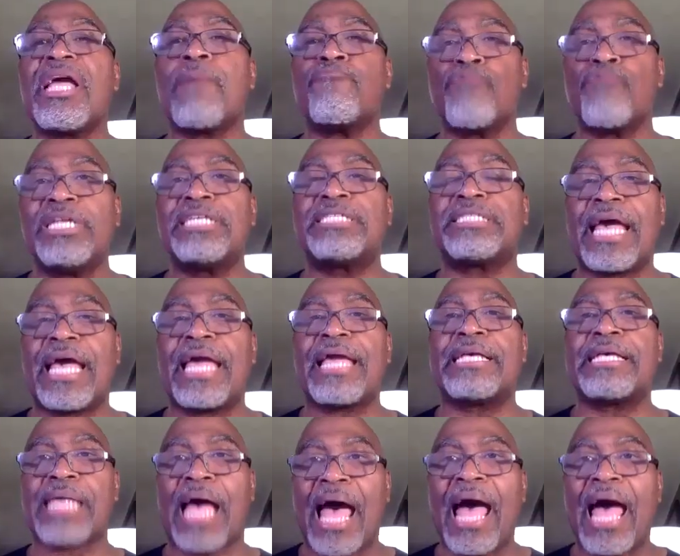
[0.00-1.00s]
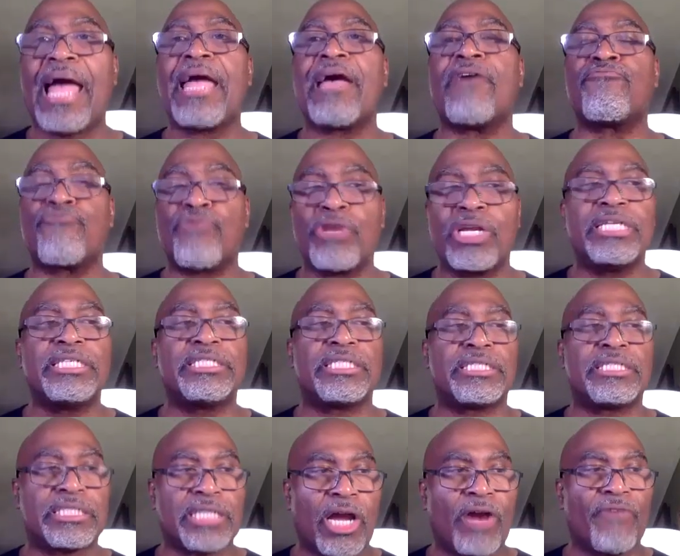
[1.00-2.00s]
I'm really saying is, I have really
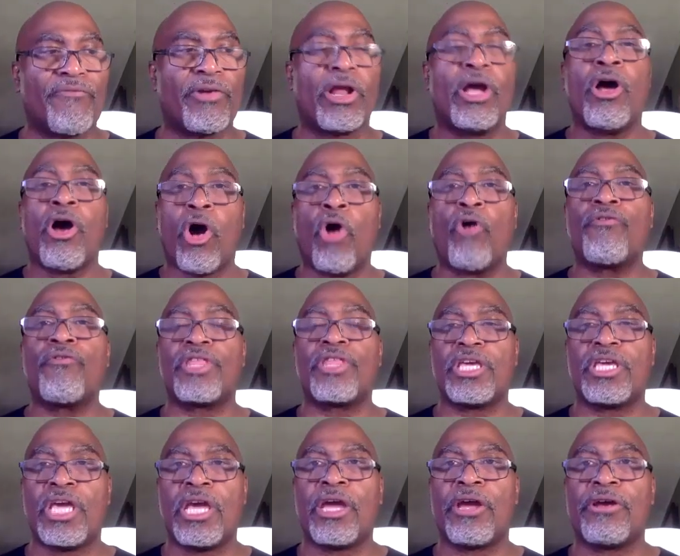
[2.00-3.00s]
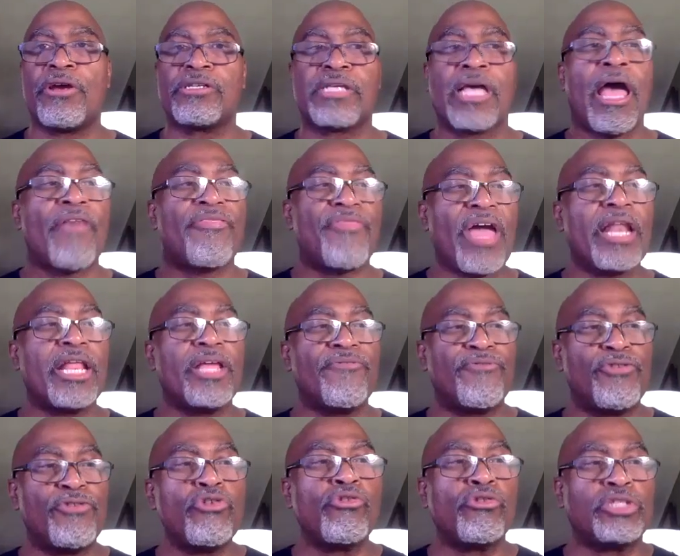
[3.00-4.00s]
discovered over the years that
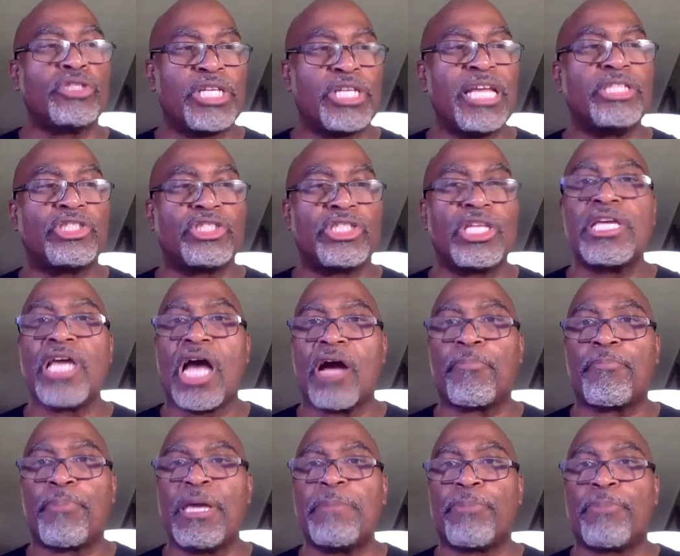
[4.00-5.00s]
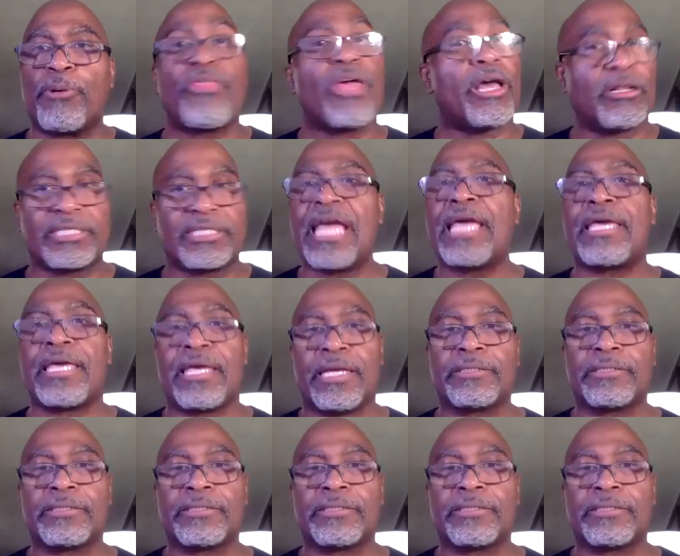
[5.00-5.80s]
if you'll teach the young people, they'll take it.